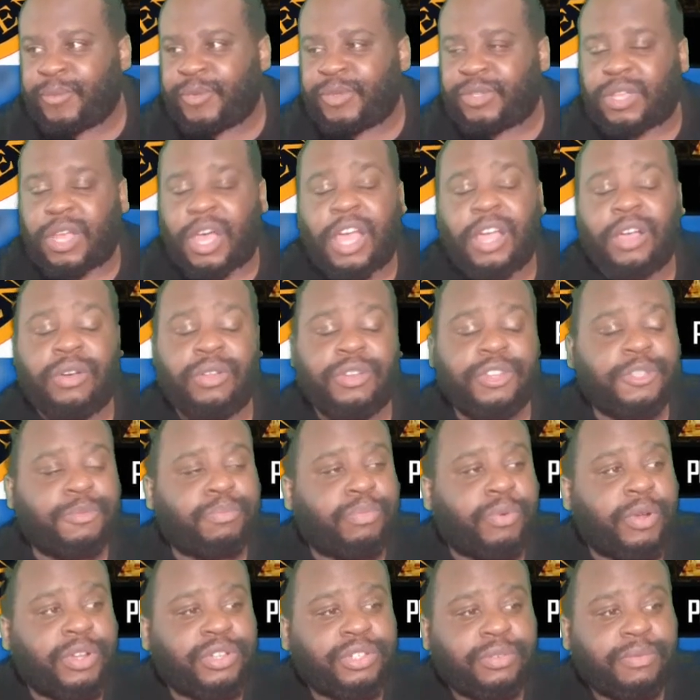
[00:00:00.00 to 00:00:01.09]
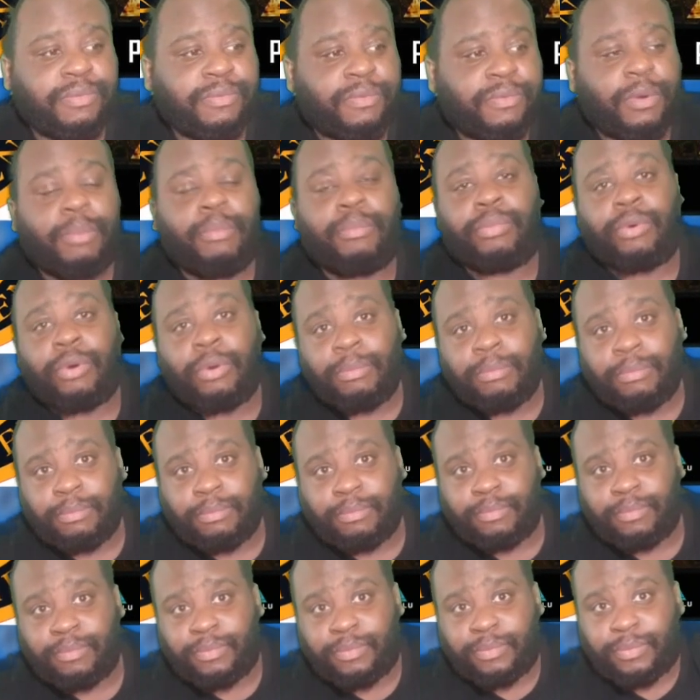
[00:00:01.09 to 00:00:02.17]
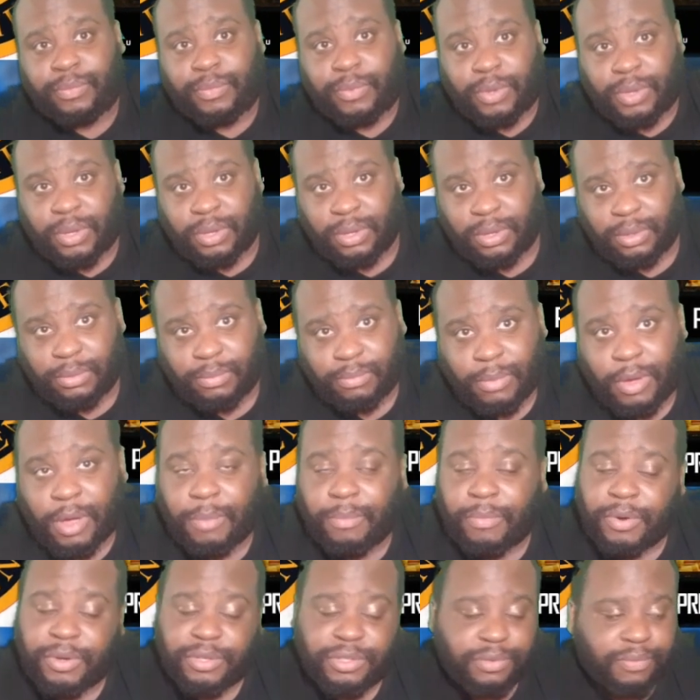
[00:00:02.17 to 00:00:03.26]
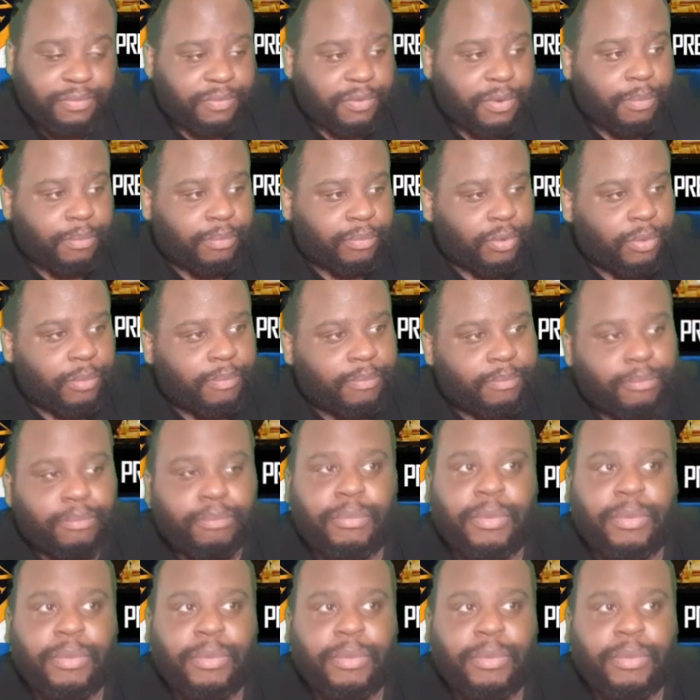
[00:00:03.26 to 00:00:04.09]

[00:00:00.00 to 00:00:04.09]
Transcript: So I got this brethren from Brum. Yeah, my brethren from Brum.